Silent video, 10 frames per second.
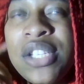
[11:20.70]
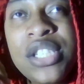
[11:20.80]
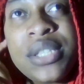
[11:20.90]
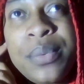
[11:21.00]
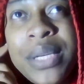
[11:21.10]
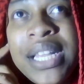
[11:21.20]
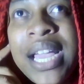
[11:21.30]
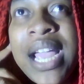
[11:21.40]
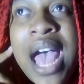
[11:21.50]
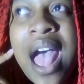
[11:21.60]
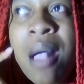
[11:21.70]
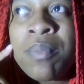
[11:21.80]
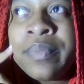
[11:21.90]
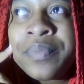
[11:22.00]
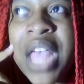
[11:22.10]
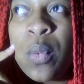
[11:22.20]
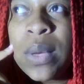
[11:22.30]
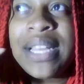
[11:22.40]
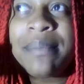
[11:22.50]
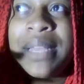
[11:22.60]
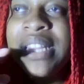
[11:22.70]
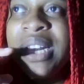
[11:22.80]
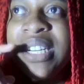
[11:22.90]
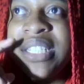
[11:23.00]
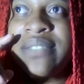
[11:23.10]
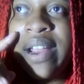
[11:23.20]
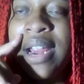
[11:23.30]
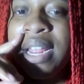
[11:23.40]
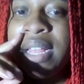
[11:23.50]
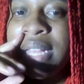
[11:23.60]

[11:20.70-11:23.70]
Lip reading: just really, I will admit that it is very,